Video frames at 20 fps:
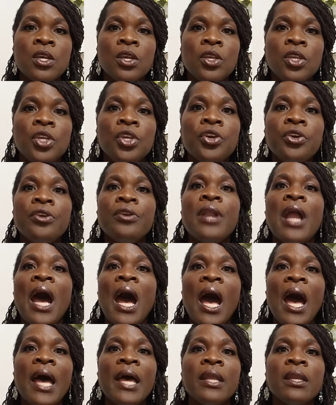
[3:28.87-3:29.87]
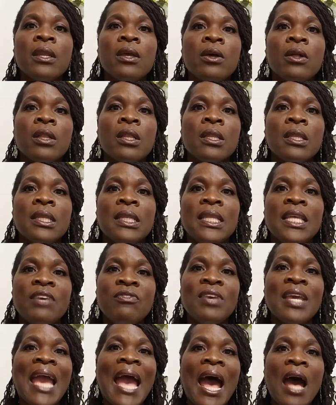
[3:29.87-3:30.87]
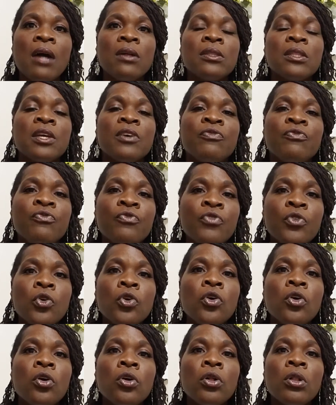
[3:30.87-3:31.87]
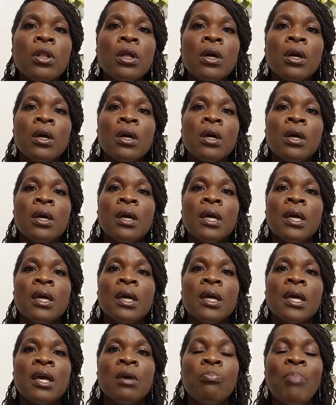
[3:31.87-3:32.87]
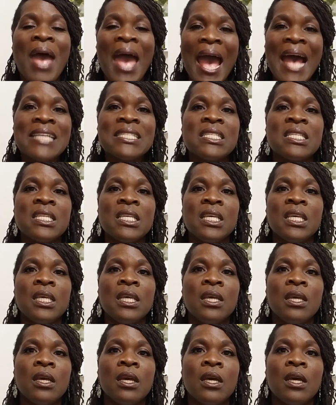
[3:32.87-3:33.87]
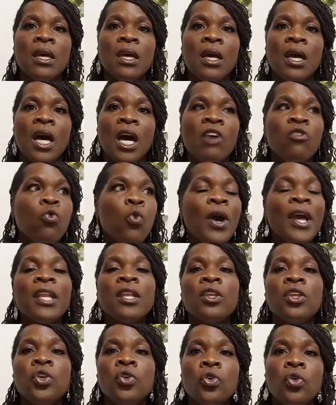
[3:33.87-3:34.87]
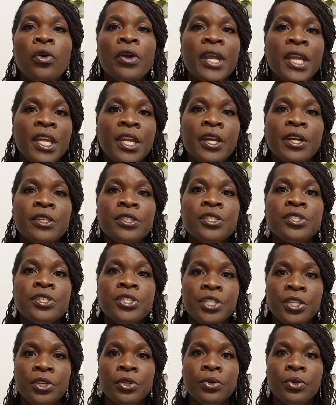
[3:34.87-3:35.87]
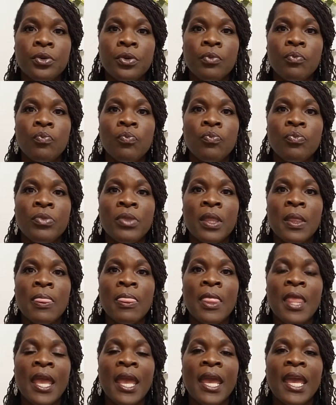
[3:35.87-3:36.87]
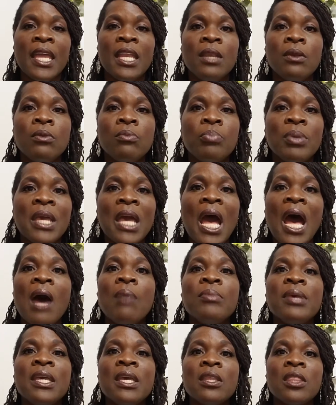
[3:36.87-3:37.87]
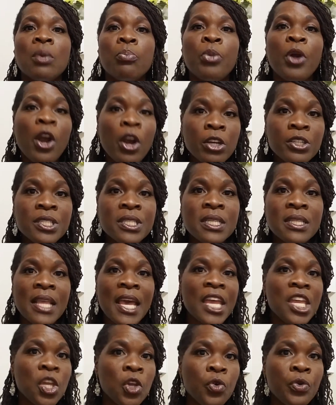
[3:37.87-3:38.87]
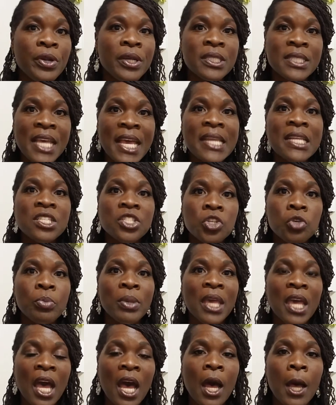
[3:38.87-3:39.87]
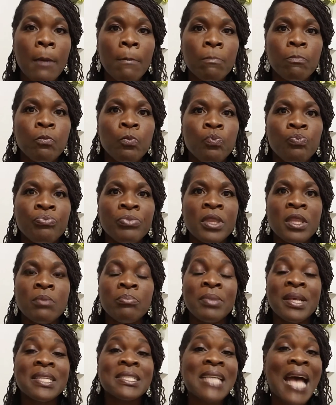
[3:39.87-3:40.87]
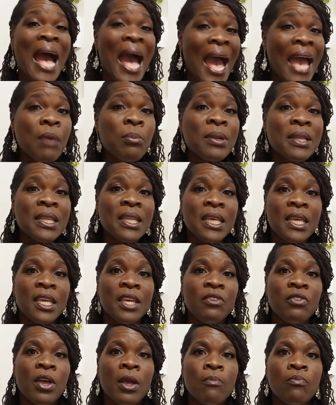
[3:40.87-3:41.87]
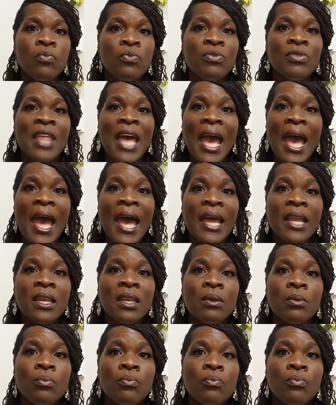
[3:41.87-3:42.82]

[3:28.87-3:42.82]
you're not living out the full capacity of what you are here to do in becoming the person that you were intended to become. Because I believe that